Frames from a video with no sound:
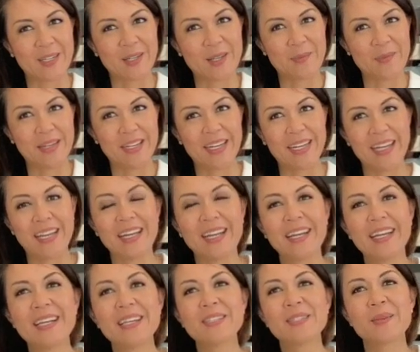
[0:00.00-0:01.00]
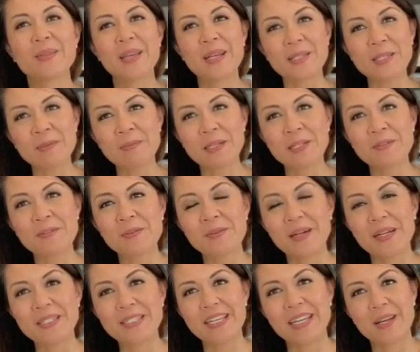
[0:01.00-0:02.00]
community. So thanks so much for
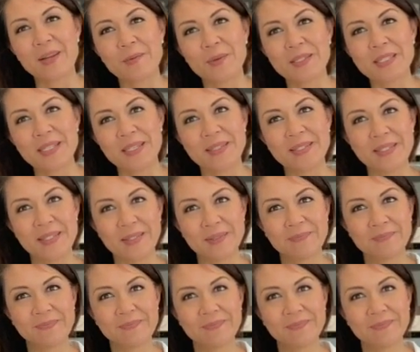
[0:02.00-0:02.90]
watching and we'll see you soon.